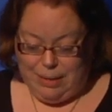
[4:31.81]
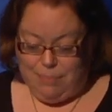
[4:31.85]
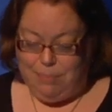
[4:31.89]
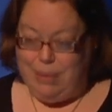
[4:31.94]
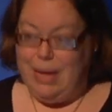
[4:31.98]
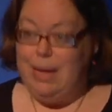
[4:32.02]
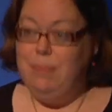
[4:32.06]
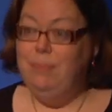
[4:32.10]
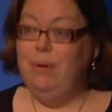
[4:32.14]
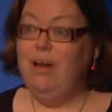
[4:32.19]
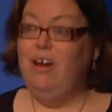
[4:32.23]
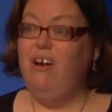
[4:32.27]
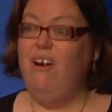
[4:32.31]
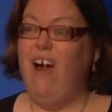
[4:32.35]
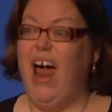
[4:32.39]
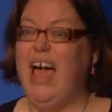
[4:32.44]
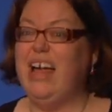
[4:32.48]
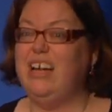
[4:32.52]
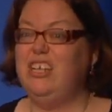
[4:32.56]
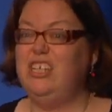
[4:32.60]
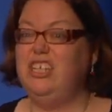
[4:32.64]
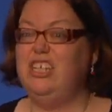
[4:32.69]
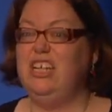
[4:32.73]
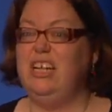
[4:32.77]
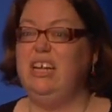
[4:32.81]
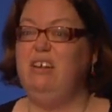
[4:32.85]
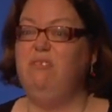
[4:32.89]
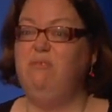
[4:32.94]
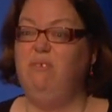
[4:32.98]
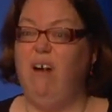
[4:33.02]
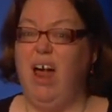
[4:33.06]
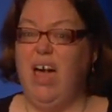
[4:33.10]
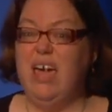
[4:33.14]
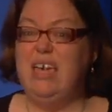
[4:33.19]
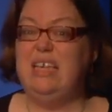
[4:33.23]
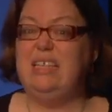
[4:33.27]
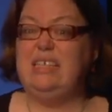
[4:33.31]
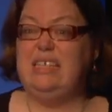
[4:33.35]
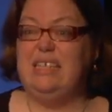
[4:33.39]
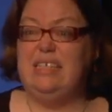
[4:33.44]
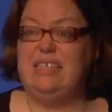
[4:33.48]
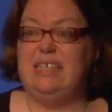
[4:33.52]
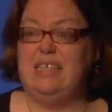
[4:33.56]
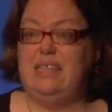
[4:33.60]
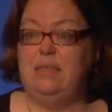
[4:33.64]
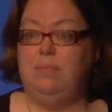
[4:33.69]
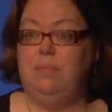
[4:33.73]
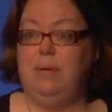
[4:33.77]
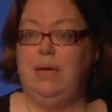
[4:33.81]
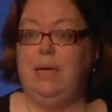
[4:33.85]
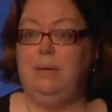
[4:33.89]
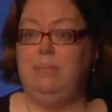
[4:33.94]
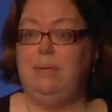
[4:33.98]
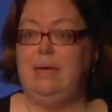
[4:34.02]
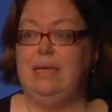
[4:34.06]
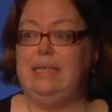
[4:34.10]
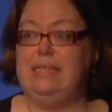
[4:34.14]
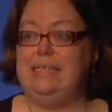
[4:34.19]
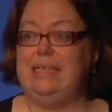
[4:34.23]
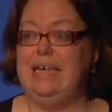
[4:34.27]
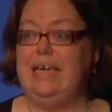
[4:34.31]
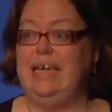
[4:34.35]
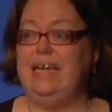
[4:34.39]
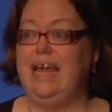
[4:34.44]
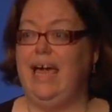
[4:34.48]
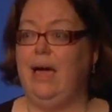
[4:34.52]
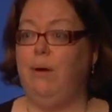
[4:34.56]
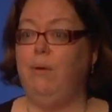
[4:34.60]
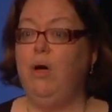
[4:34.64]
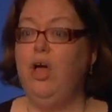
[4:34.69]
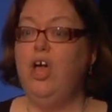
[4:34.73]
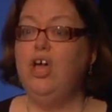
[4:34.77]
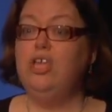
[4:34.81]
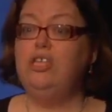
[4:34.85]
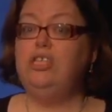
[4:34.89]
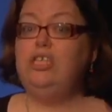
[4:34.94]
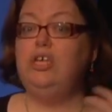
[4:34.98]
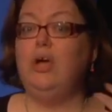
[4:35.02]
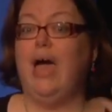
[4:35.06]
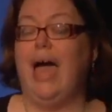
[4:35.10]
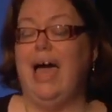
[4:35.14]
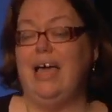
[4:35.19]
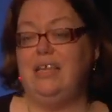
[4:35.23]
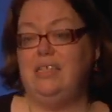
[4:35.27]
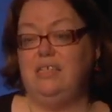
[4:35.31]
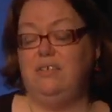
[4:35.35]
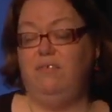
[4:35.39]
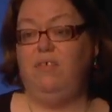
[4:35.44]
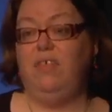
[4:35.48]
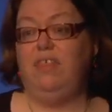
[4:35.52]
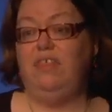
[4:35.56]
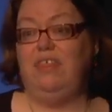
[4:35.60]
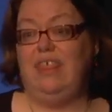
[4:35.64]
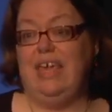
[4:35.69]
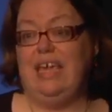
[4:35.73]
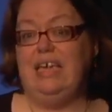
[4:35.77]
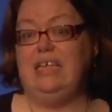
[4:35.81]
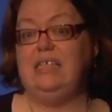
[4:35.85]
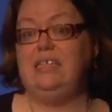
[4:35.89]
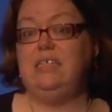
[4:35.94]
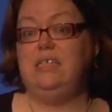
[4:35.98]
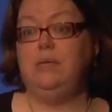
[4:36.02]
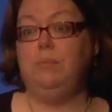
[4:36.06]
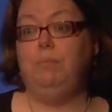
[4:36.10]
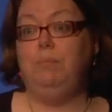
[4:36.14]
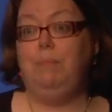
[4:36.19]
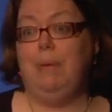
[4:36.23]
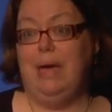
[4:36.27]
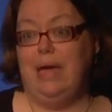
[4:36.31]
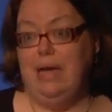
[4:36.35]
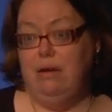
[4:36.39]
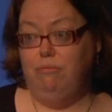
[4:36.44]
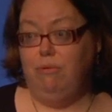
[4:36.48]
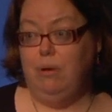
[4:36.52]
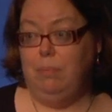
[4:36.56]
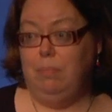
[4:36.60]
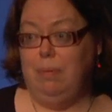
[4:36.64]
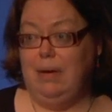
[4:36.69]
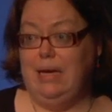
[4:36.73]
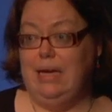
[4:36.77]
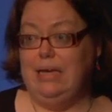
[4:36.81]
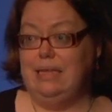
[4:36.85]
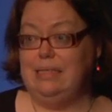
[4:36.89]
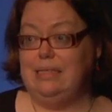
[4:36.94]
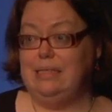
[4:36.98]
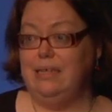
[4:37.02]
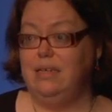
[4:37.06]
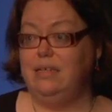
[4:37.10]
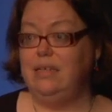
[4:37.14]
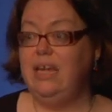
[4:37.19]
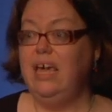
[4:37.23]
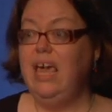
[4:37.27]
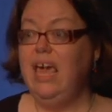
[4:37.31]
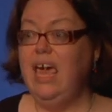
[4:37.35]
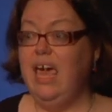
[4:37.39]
People are actually writing to the BBC now to ask for things to be repeated.